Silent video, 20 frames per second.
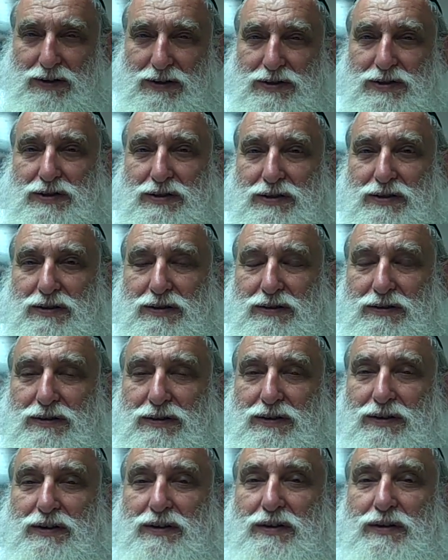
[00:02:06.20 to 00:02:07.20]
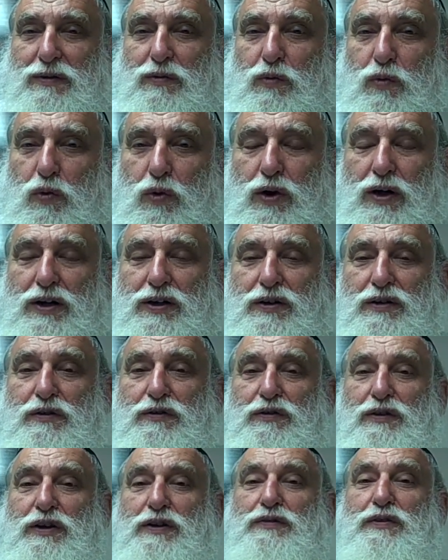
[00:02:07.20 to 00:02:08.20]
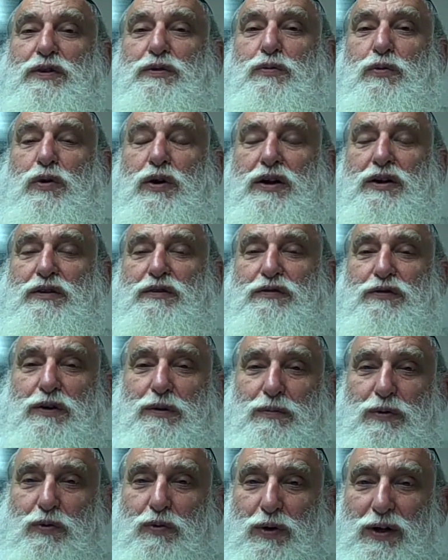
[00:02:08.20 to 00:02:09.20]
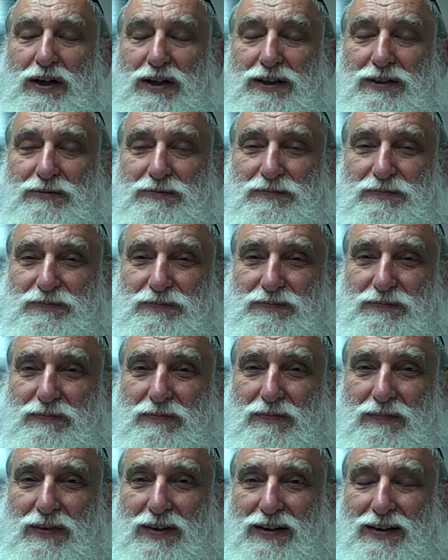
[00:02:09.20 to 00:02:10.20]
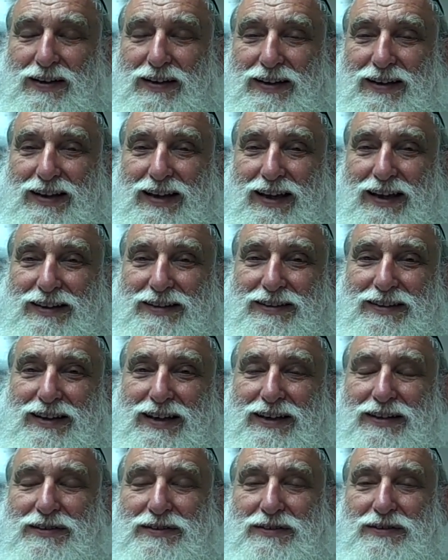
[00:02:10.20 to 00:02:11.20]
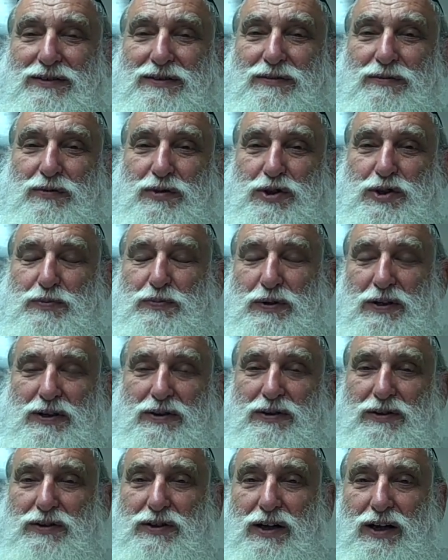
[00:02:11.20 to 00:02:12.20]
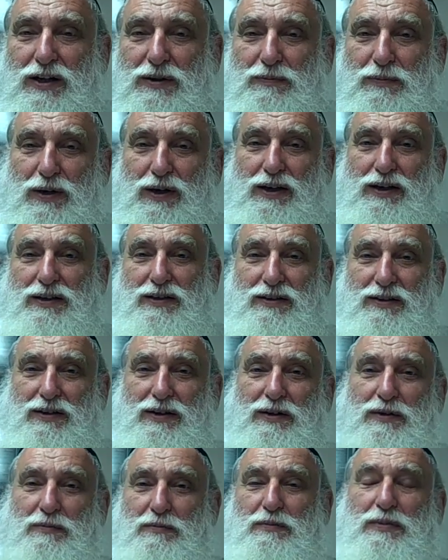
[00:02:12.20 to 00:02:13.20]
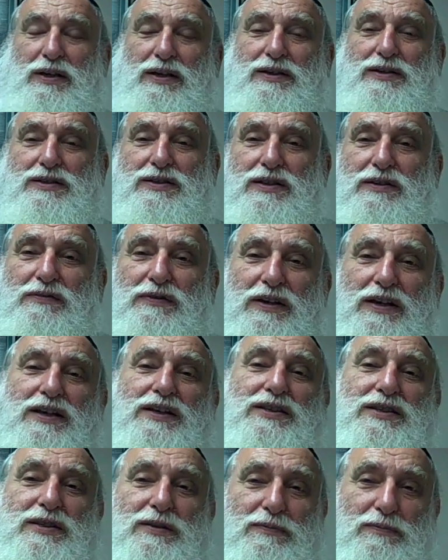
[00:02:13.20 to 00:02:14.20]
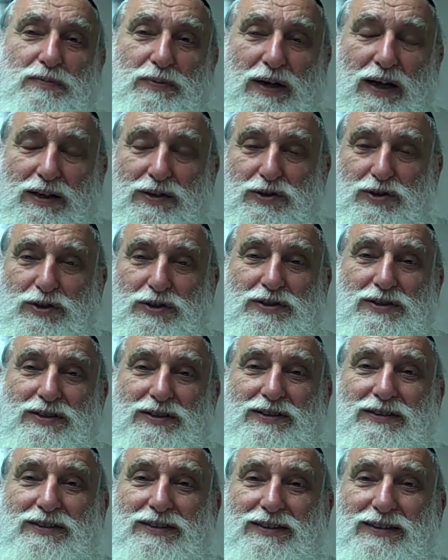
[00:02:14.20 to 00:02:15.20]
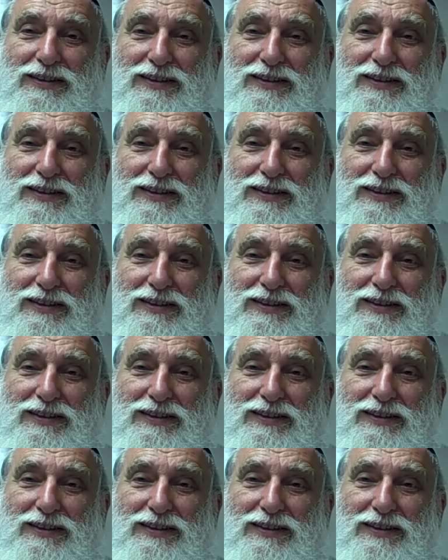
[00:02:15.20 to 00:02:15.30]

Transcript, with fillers: this water, living water from a well, and then was sprinkled on by means of hyssop branches